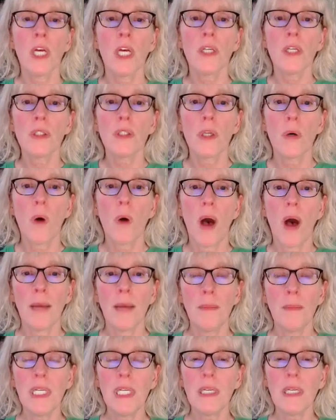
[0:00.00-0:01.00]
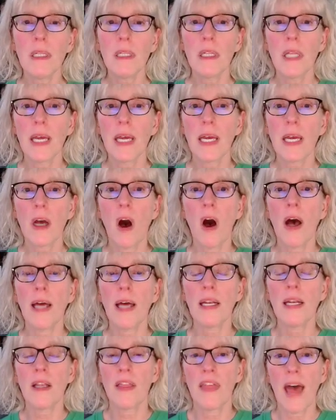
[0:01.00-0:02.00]
So I'm going to click
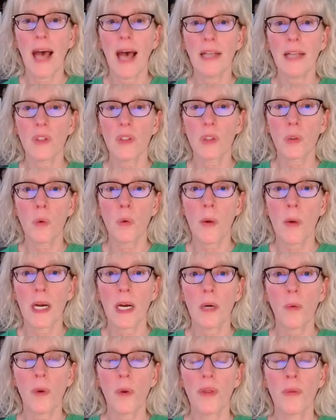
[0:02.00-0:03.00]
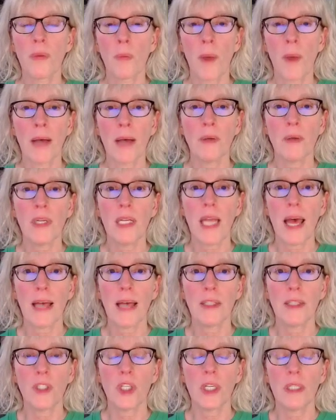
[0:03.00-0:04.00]
on that square with rounded
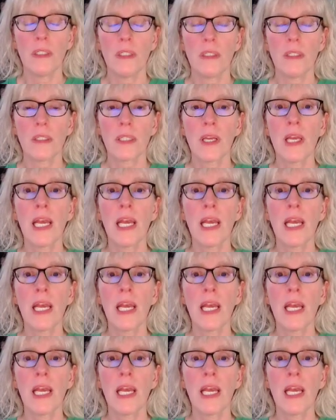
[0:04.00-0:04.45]
edges,